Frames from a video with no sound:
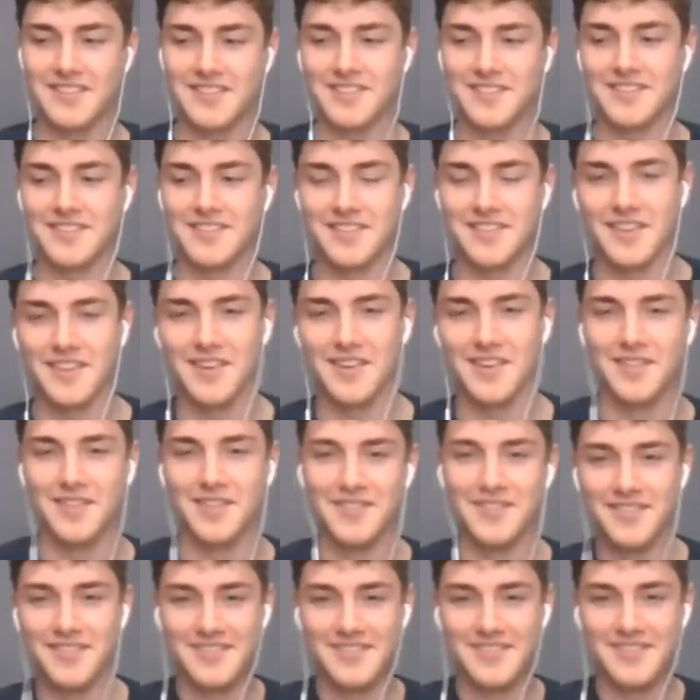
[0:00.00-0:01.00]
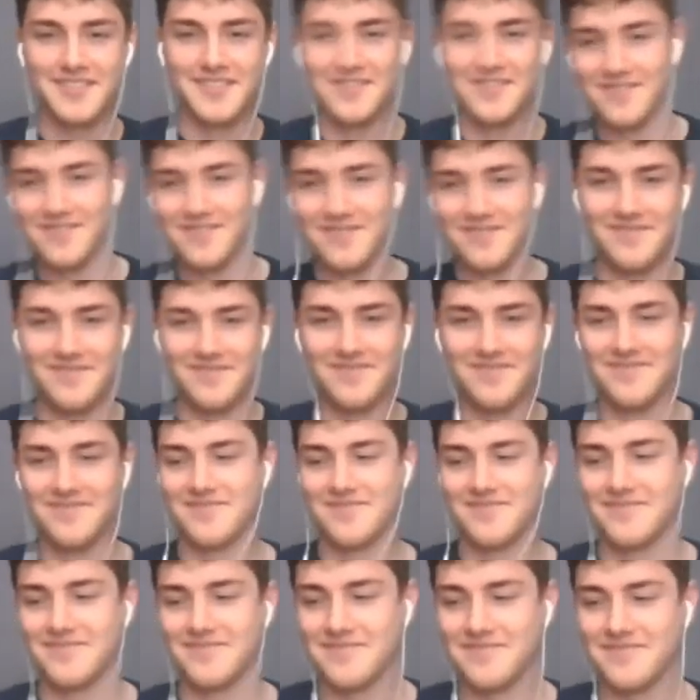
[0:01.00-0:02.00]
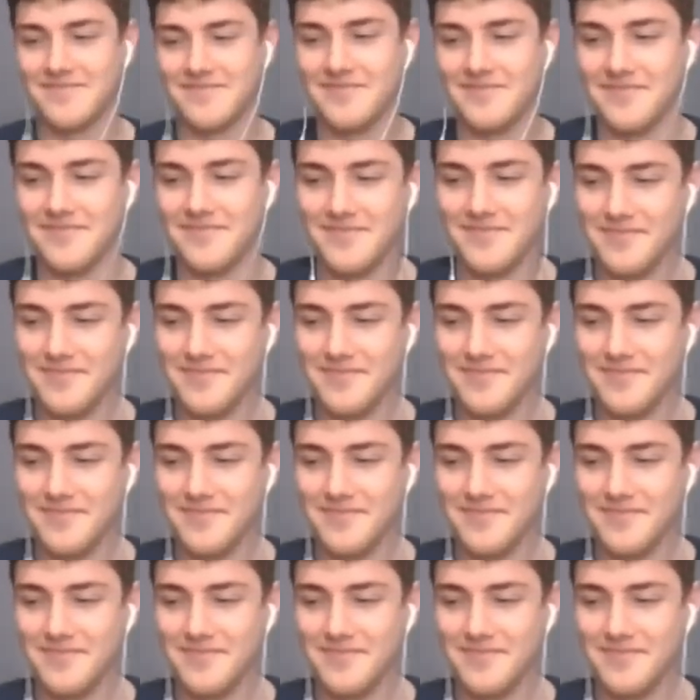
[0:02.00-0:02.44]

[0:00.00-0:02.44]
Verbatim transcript: so it was bad.